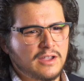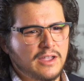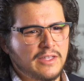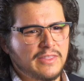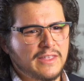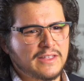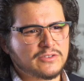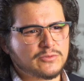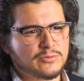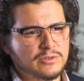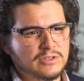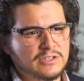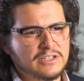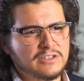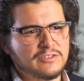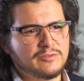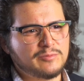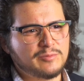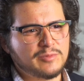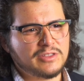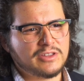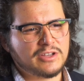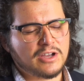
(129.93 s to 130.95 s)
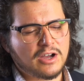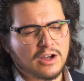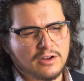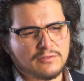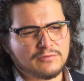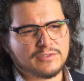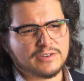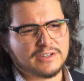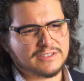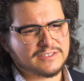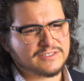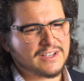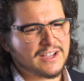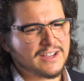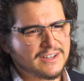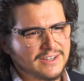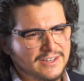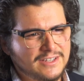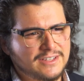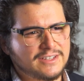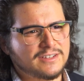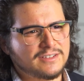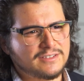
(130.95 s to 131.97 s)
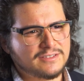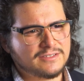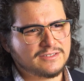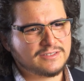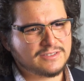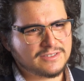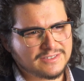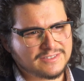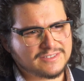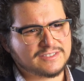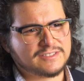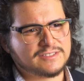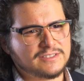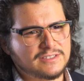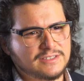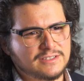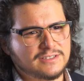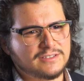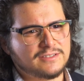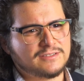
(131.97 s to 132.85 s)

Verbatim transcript: and that's really given me the confidence I need to succeed.